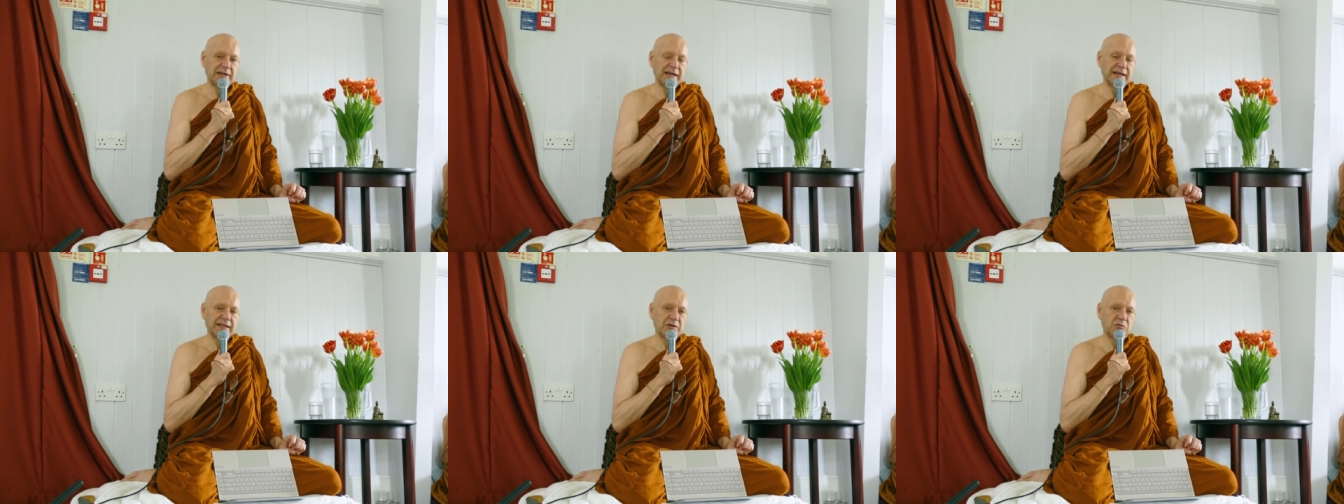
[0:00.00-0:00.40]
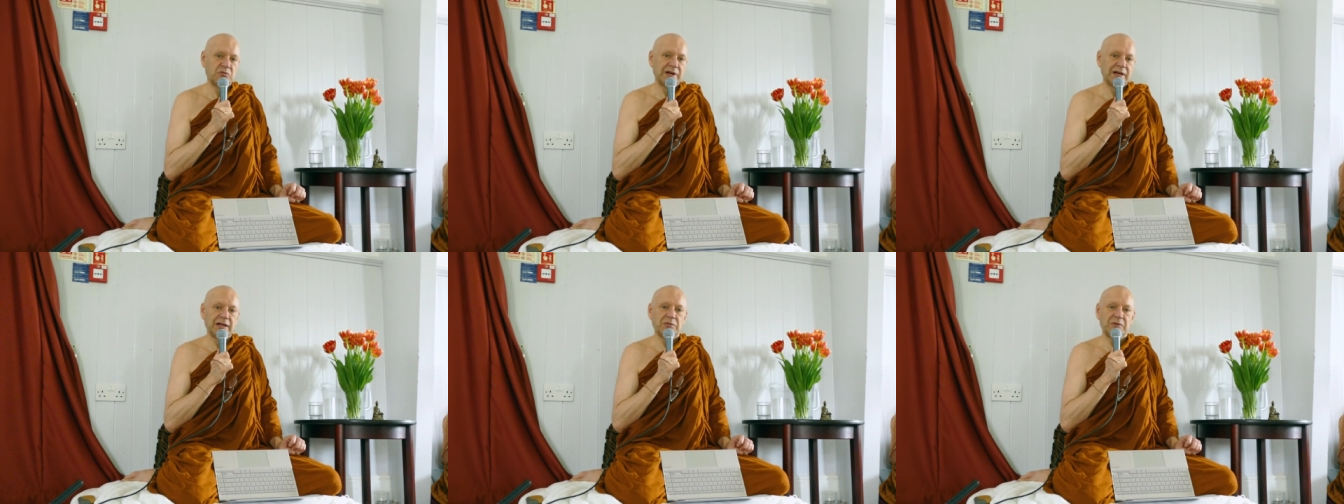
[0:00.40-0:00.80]
Yeah, they
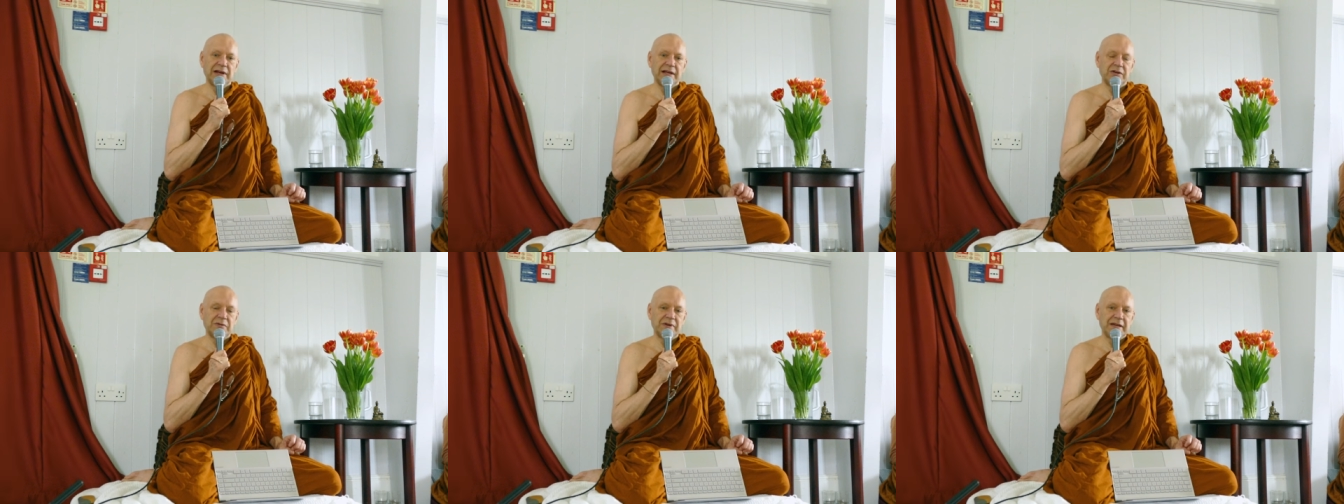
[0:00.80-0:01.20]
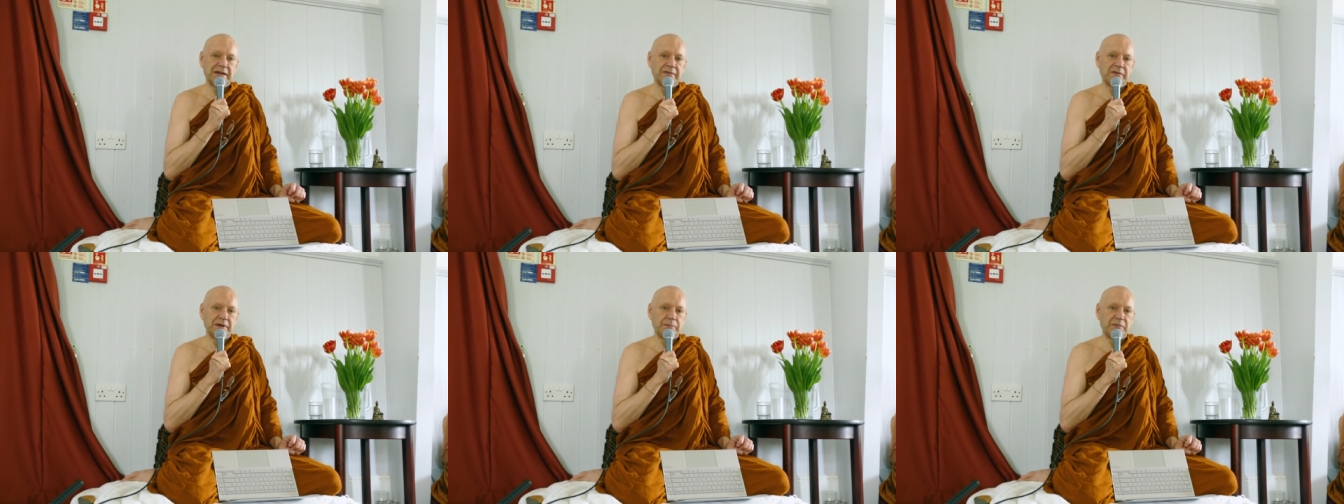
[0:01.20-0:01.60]
really, really
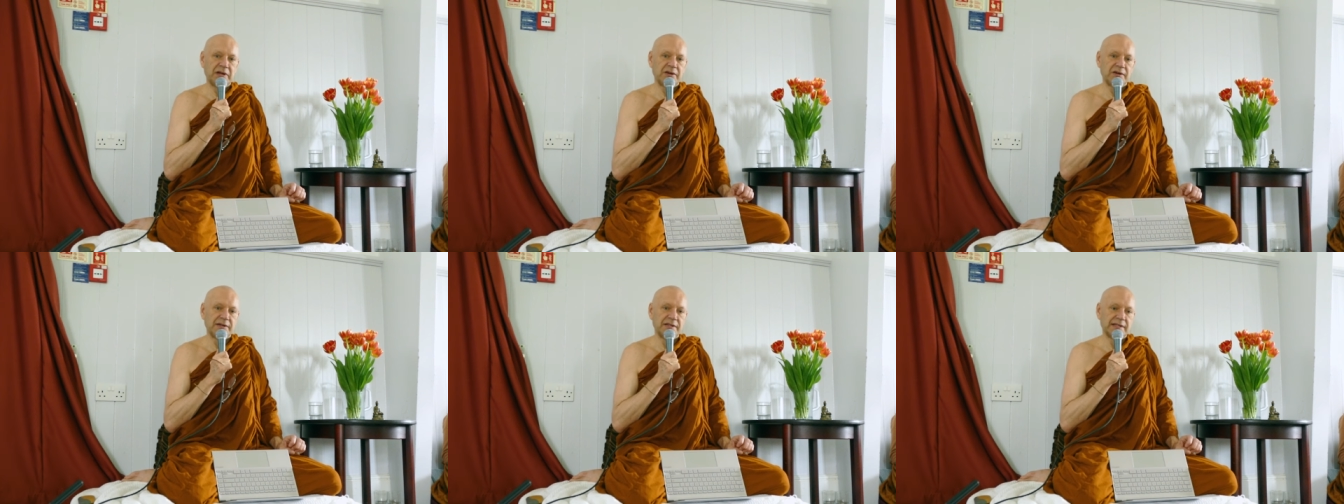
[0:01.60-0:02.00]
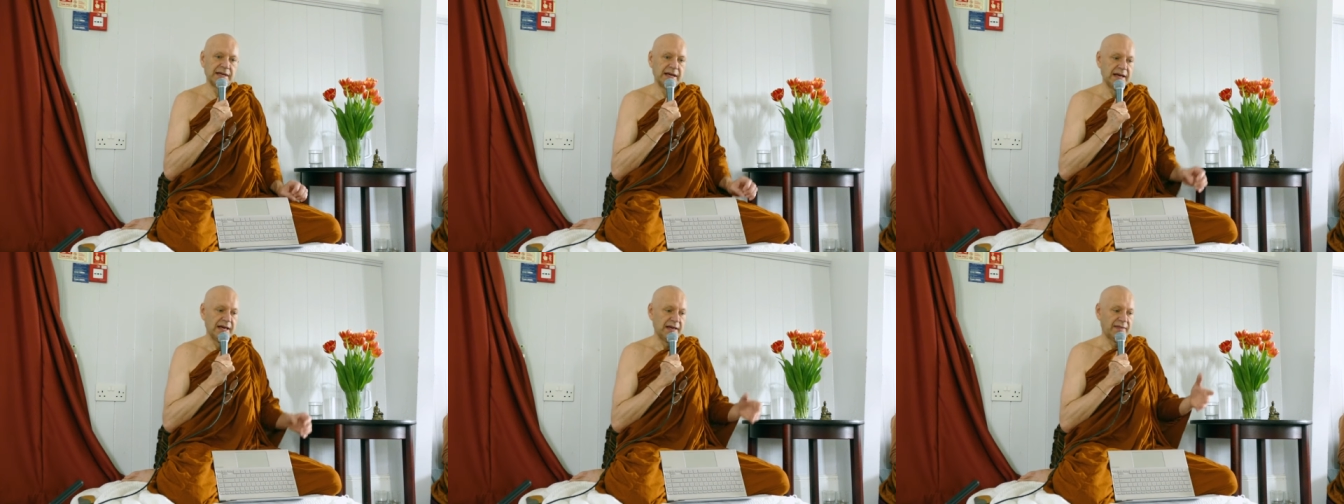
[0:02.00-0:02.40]
grieve because
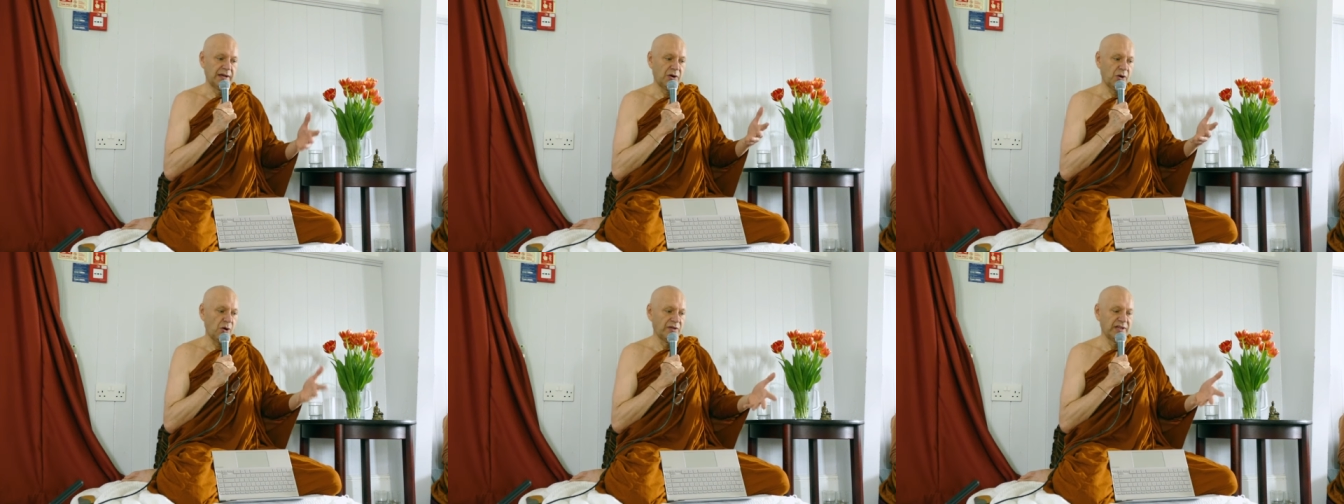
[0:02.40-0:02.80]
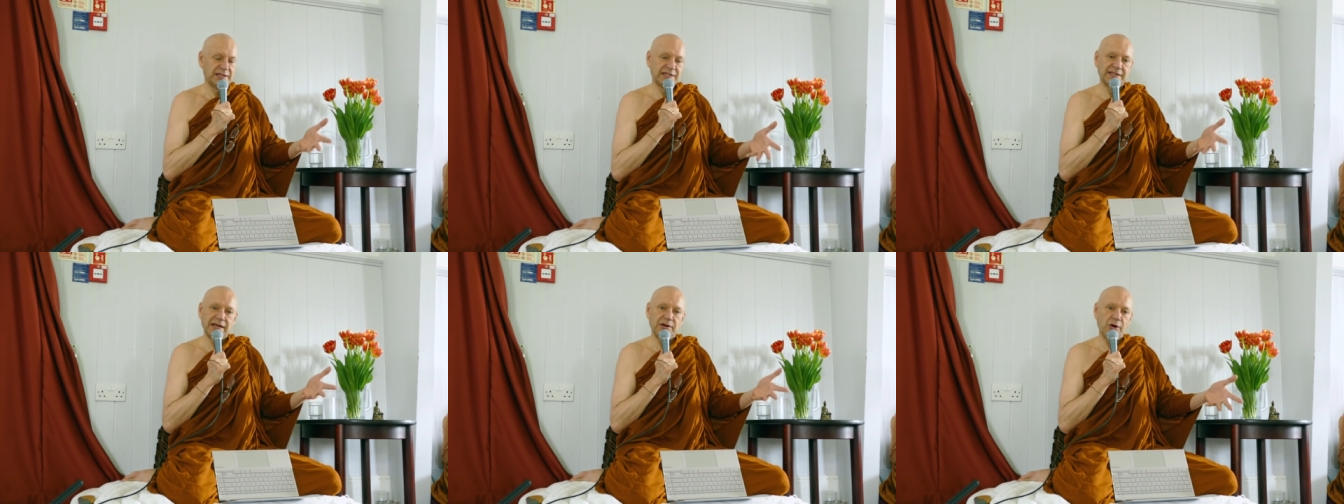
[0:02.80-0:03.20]
this
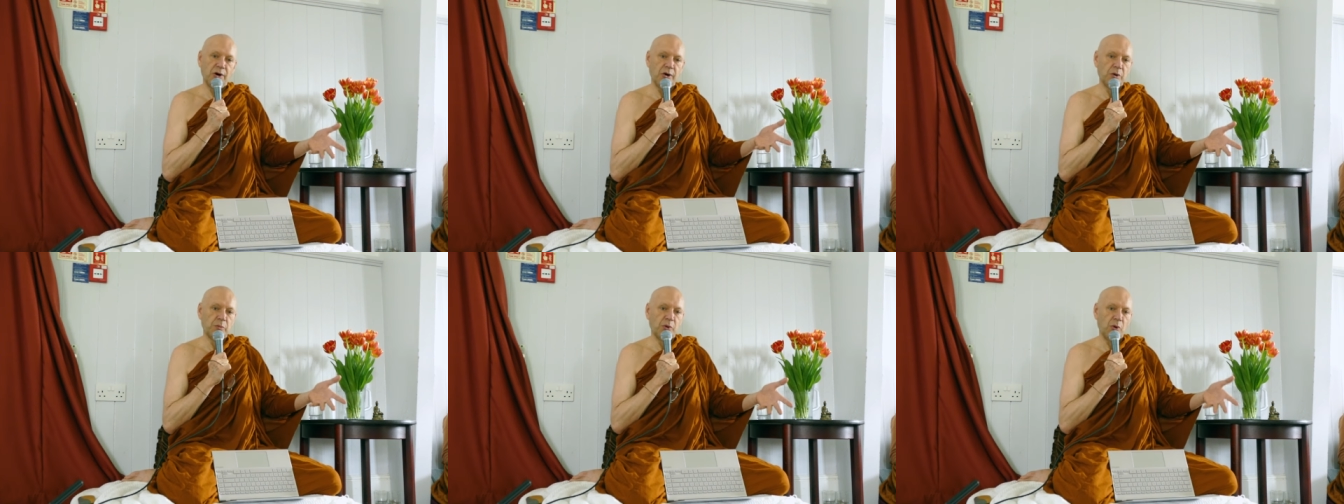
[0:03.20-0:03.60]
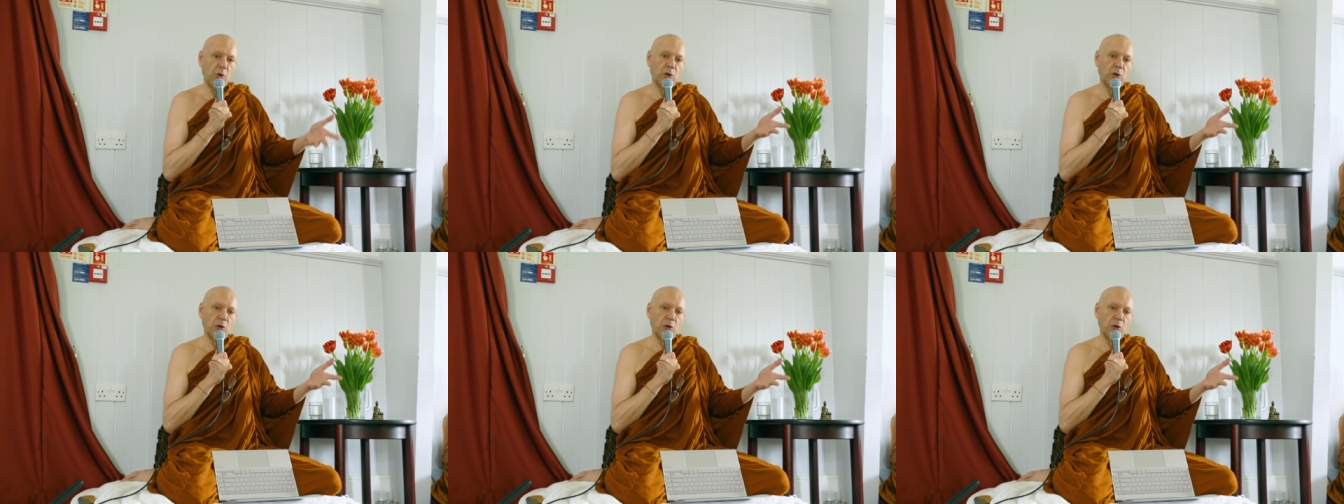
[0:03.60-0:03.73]
is their home.